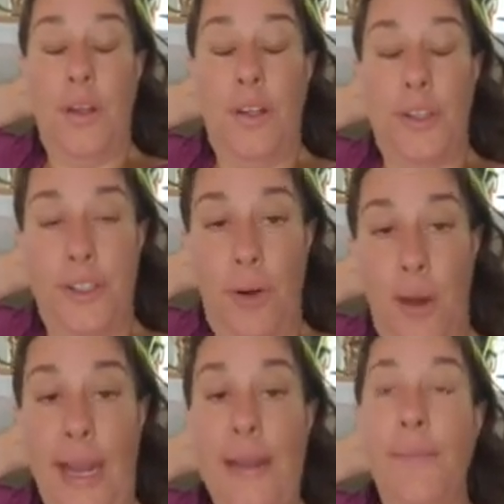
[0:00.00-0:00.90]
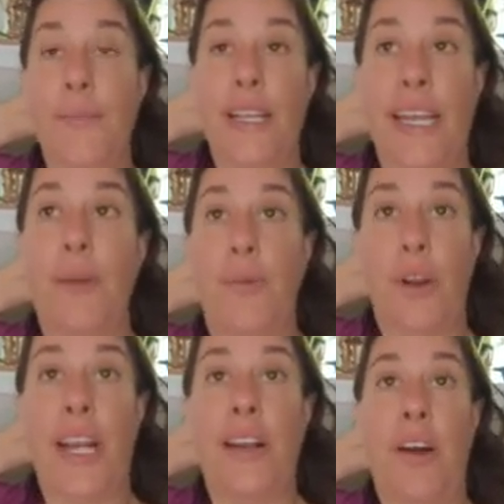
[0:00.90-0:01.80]
So I am really
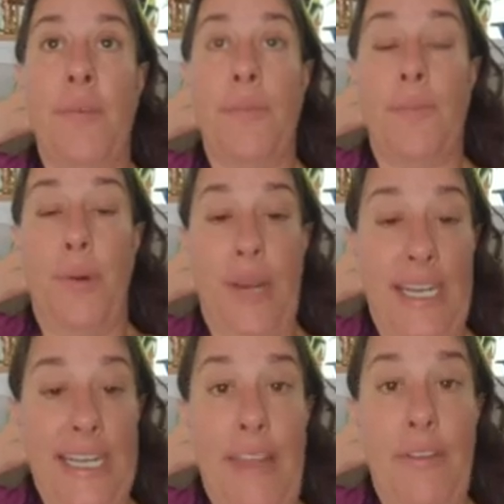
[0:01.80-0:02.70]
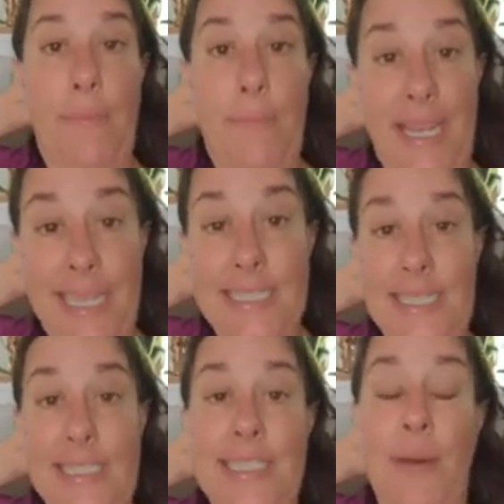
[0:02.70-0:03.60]
working on putting together the
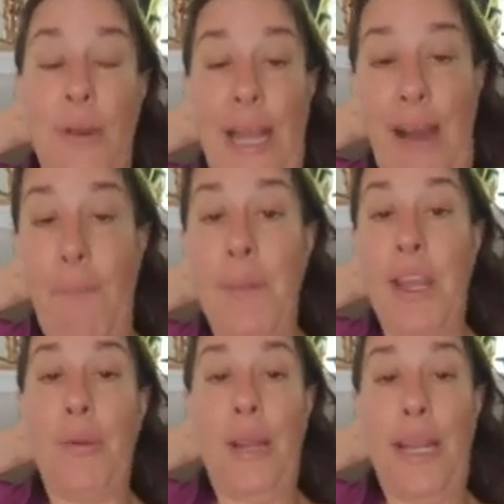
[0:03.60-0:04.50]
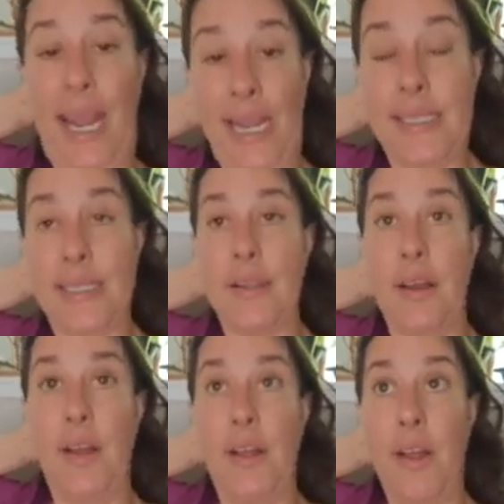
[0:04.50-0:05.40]
pieces that will help me create
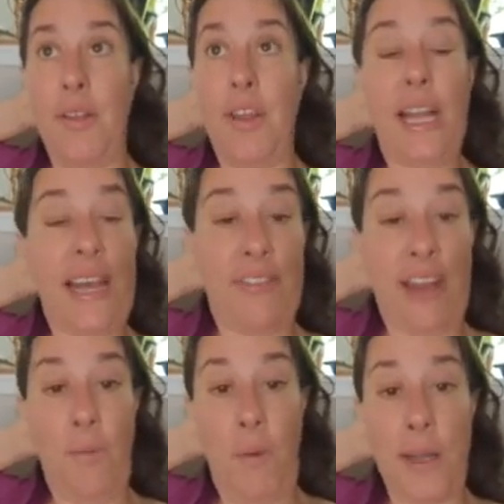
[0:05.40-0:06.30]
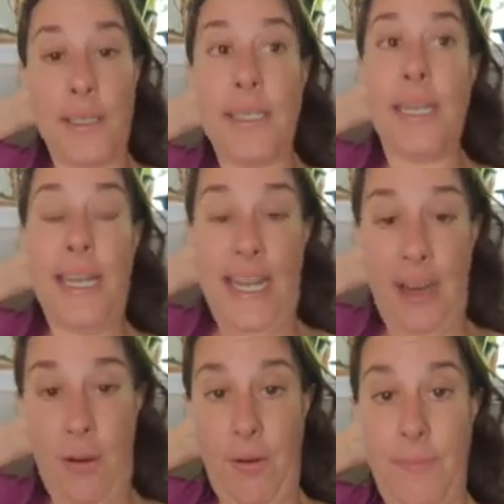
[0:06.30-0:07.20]
the life that I want
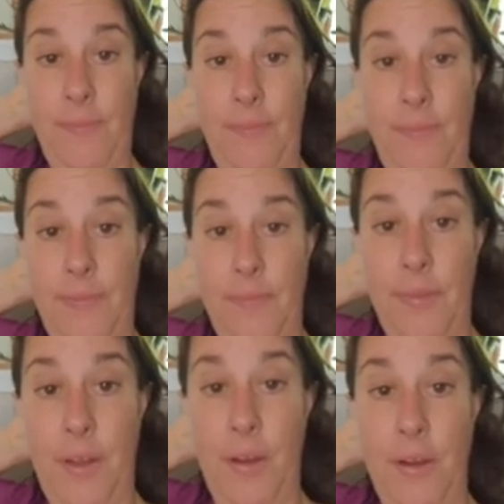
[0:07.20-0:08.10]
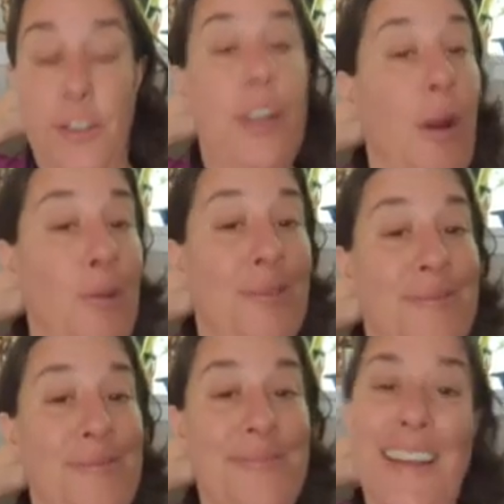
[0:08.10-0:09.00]
here. So,
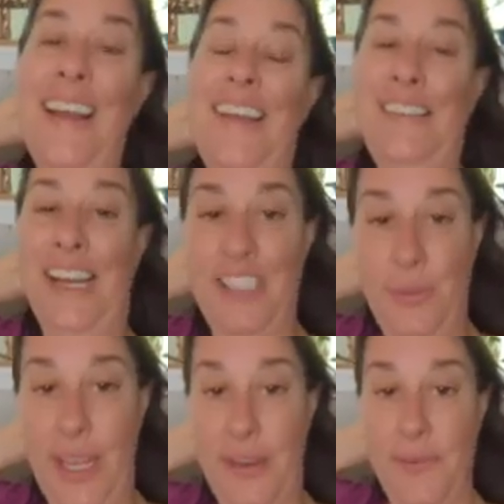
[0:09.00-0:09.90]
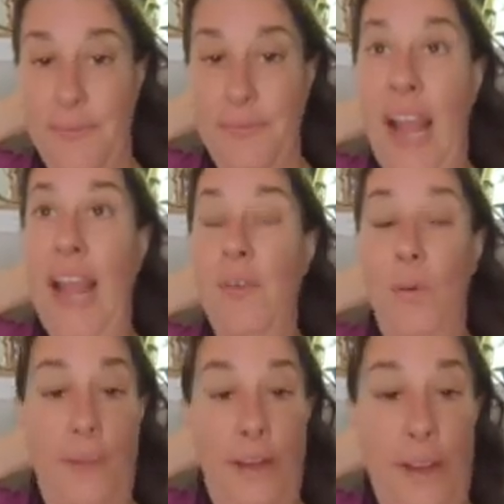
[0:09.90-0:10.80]
next week, I have a
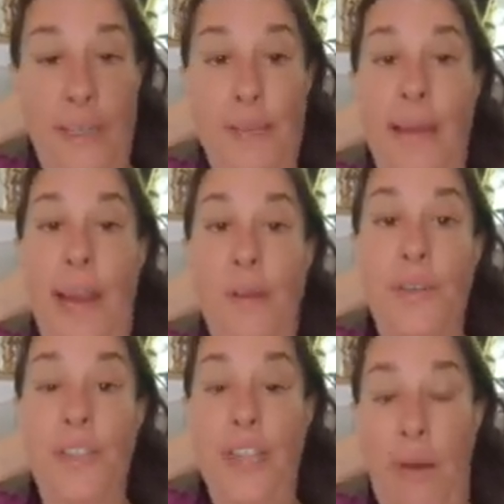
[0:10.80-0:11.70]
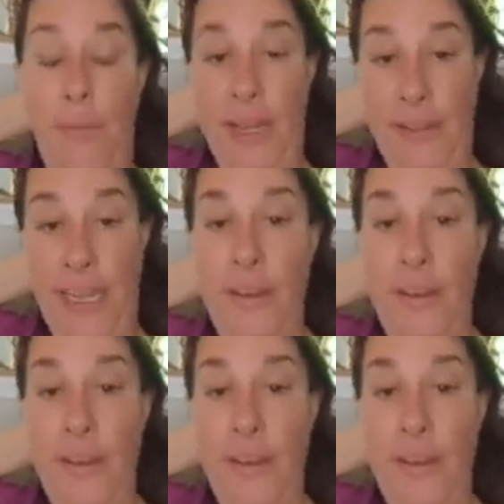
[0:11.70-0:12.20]
woman coming to my house to help me clean